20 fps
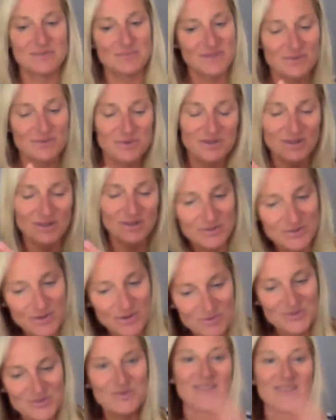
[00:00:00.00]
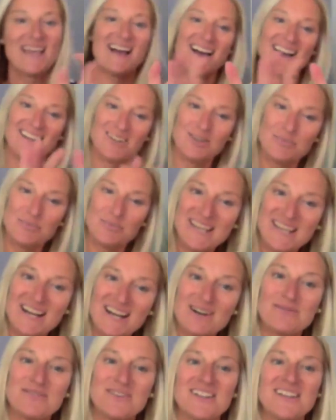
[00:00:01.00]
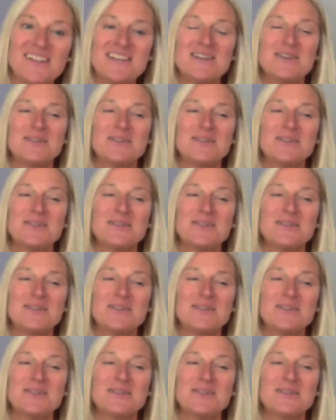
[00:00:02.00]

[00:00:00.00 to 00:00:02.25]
But then we're, oh, don't do that, be careful.